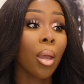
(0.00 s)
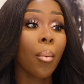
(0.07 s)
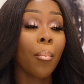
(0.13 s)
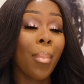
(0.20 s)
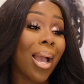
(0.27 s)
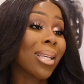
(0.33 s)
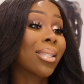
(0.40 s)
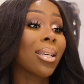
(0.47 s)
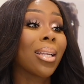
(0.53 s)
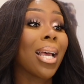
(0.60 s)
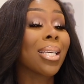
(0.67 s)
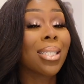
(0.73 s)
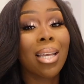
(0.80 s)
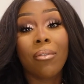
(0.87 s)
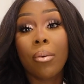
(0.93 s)
my son
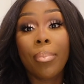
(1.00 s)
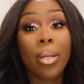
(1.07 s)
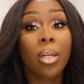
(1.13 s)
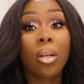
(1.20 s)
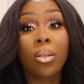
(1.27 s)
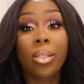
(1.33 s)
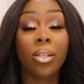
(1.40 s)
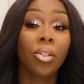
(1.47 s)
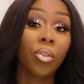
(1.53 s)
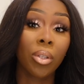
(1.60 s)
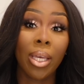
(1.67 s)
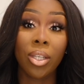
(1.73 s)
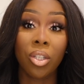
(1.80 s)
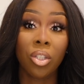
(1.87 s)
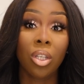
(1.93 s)
has never been in a serious
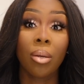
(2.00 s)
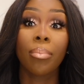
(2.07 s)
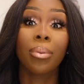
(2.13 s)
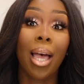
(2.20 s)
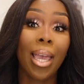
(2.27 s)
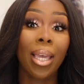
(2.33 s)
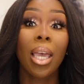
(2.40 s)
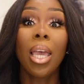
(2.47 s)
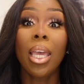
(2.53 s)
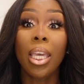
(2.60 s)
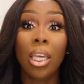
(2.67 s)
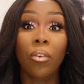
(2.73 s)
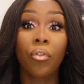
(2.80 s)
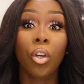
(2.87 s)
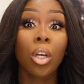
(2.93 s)
relationship. Like,
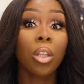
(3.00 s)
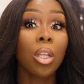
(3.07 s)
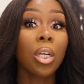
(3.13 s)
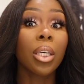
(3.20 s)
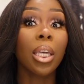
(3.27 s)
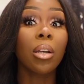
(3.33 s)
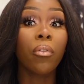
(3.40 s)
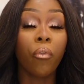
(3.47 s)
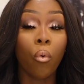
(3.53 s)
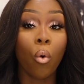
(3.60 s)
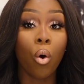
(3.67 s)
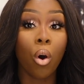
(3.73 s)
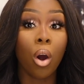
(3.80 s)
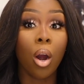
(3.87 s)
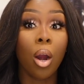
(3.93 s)
if you're looking
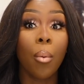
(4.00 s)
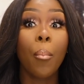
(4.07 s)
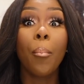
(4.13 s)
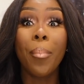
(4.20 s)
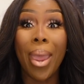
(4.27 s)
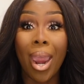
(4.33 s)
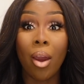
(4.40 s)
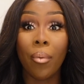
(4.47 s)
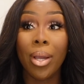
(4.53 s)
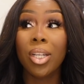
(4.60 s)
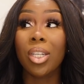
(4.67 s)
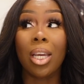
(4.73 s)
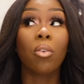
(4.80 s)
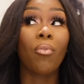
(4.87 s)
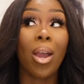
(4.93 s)
for marriage,
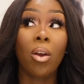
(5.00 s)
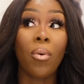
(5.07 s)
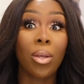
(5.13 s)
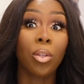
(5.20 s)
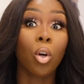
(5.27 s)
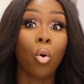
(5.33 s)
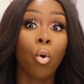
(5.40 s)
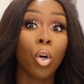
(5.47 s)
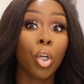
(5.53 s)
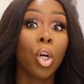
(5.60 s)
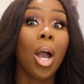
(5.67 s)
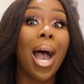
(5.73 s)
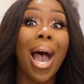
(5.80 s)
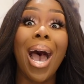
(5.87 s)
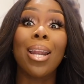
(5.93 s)
like, right around the
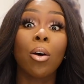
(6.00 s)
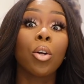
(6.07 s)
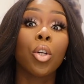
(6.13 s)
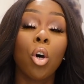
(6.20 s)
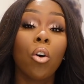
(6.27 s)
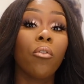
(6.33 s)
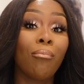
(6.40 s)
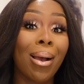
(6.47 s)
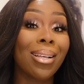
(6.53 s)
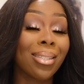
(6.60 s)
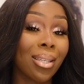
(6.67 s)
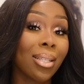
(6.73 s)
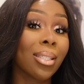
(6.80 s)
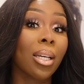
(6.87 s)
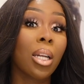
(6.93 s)
corner, I don't know if my
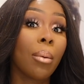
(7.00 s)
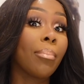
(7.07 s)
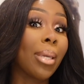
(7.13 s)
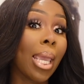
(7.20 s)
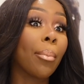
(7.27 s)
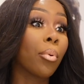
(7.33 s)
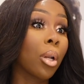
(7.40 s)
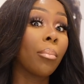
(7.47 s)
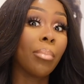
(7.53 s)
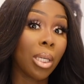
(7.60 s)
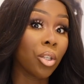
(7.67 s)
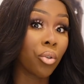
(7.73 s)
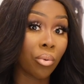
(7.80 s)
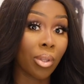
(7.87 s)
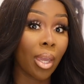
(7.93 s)
son's gonna be able to
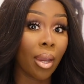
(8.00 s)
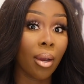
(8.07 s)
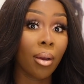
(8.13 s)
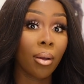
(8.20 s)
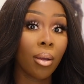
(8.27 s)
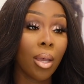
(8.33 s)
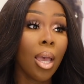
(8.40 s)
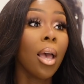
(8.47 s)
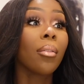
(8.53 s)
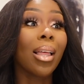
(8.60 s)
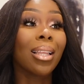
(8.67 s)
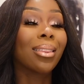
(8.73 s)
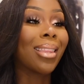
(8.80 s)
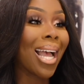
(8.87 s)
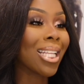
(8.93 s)
meet you there.
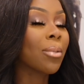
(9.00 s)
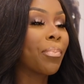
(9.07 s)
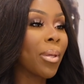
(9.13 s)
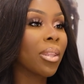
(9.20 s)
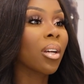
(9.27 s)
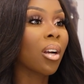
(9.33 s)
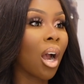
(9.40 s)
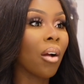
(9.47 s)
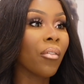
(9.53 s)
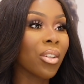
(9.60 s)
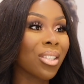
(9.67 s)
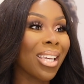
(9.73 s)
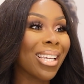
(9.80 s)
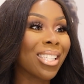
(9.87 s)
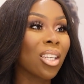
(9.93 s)
Like, that's been the
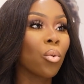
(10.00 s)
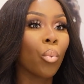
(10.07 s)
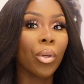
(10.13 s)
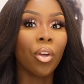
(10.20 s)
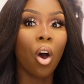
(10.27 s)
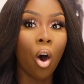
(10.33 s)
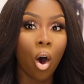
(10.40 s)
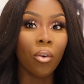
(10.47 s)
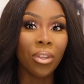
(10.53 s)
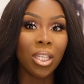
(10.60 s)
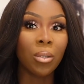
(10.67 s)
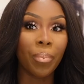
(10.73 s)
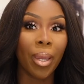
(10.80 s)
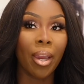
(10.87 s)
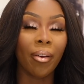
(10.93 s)
conversation with all
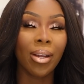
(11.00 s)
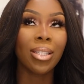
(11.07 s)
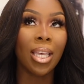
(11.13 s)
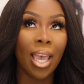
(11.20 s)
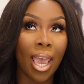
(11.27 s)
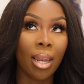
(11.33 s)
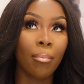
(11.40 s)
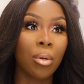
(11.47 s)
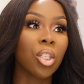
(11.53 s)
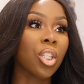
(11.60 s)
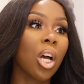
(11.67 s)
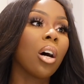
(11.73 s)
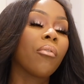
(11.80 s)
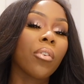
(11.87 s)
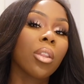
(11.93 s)
these parents and
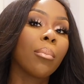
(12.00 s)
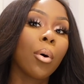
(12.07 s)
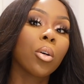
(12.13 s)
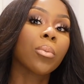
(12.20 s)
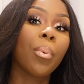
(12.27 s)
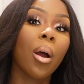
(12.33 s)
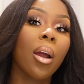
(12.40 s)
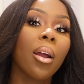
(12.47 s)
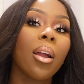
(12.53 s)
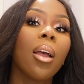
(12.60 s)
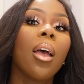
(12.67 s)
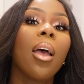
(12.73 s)
Michelle for the most part.